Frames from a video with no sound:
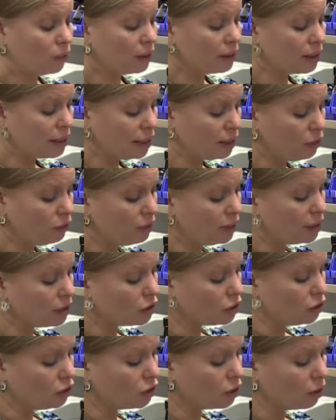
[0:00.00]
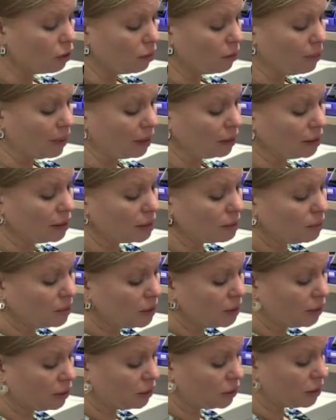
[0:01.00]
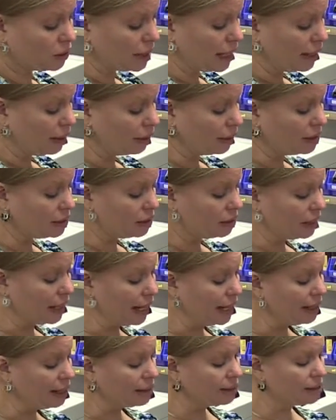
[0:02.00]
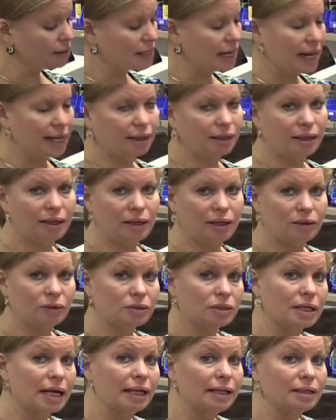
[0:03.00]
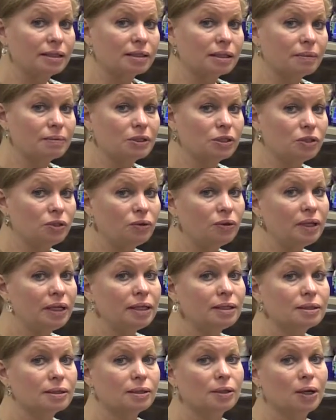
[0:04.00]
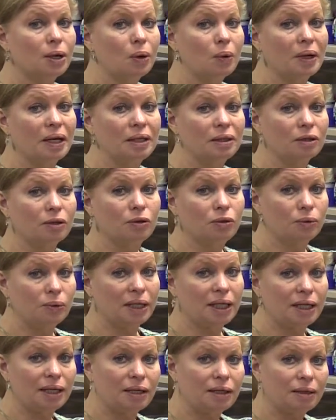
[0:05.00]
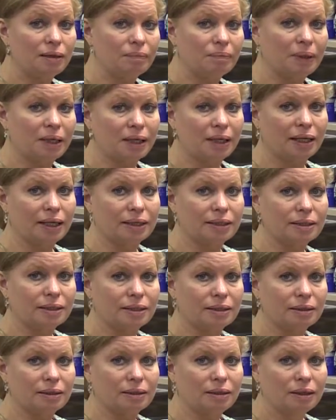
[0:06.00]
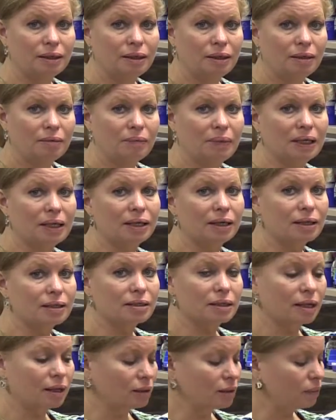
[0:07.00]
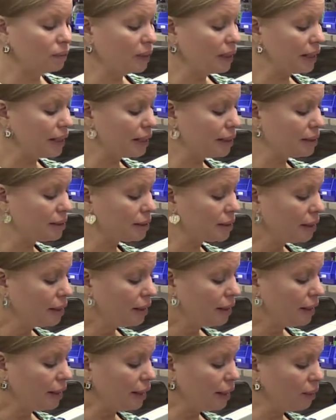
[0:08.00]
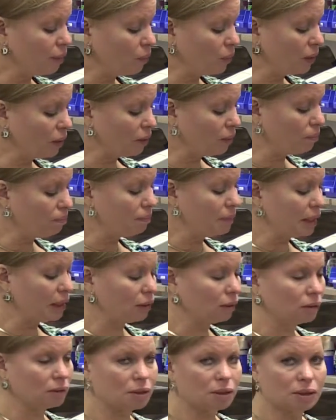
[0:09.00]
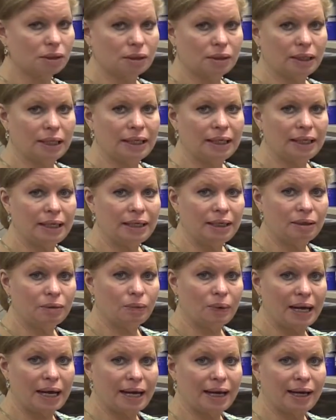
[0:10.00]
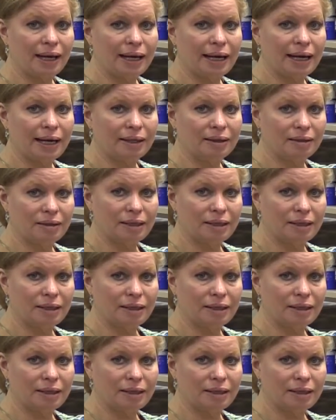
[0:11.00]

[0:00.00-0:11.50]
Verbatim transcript: One thing you need to know about this particular style is any xylene or xylene substitute needs to go in the green buckets, because otherwise it will melt and eat away at